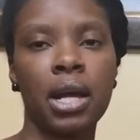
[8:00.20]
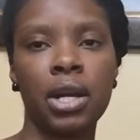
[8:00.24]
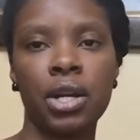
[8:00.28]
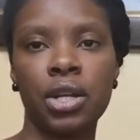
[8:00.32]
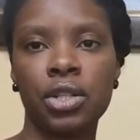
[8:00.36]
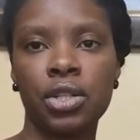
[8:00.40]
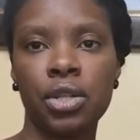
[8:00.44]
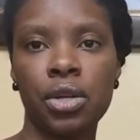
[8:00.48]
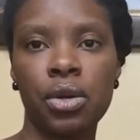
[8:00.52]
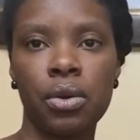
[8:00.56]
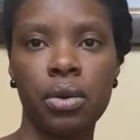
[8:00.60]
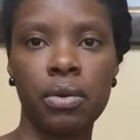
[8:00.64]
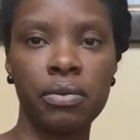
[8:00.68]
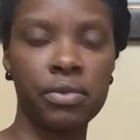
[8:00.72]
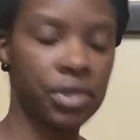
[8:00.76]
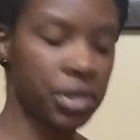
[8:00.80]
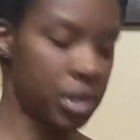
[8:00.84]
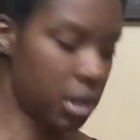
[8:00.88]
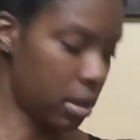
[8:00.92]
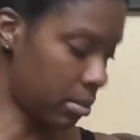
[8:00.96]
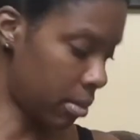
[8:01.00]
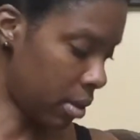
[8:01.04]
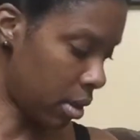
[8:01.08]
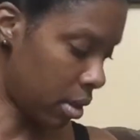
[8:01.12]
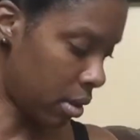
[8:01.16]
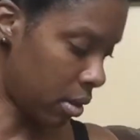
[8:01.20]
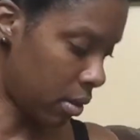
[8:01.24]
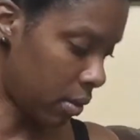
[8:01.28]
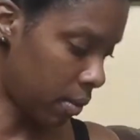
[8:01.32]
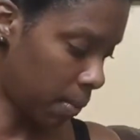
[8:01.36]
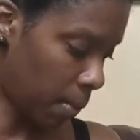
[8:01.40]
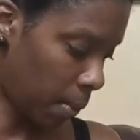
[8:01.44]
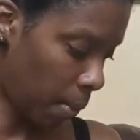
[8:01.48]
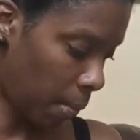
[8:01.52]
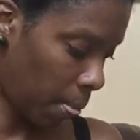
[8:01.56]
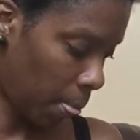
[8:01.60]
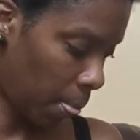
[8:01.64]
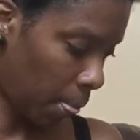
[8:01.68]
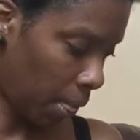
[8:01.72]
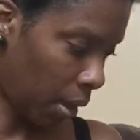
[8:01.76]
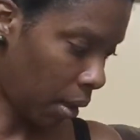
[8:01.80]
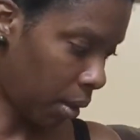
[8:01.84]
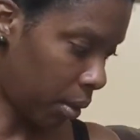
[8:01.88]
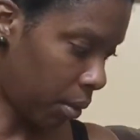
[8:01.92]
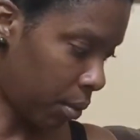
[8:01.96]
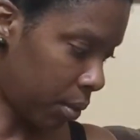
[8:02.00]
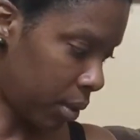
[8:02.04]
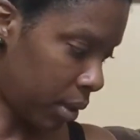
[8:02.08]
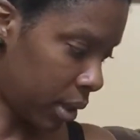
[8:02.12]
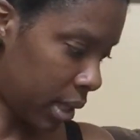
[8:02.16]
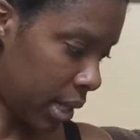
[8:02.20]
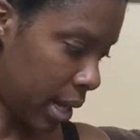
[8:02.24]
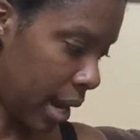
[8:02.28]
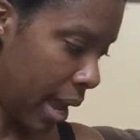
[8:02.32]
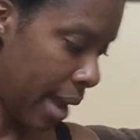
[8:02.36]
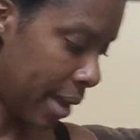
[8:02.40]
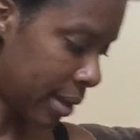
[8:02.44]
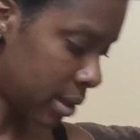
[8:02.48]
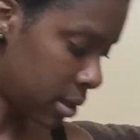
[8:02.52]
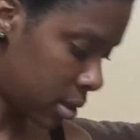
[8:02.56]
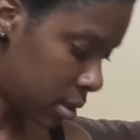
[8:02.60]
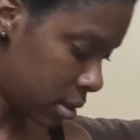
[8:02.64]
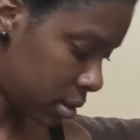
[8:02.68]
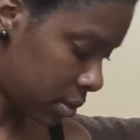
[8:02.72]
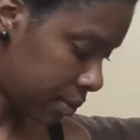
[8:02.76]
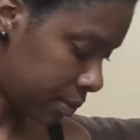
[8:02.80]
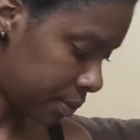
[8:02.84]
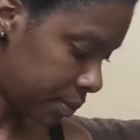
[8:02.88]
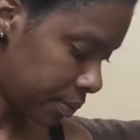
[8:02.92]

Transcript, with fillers: undertone of shimmer. Really nice.